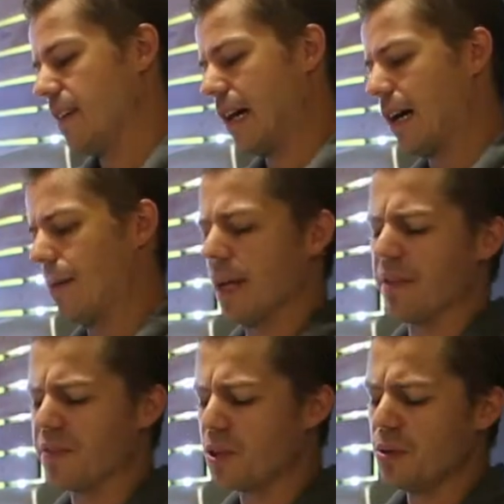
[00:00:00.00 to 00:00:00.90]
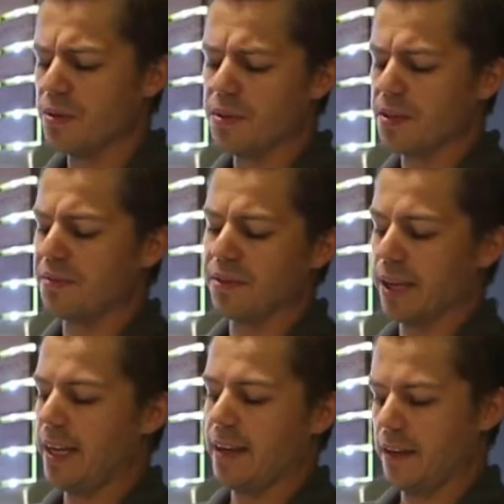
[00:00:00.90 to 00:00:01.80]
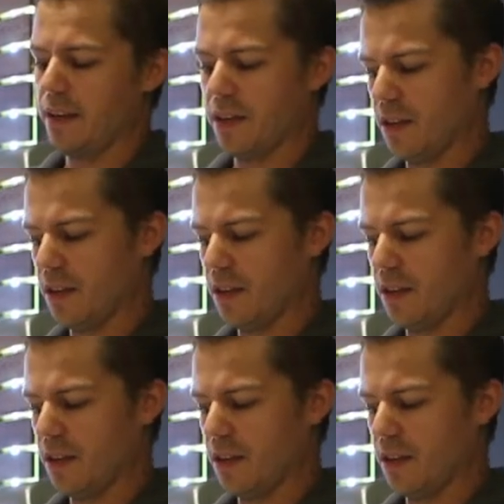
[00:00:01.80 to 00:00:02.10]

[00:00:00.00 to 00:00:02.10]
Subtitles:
If you deflate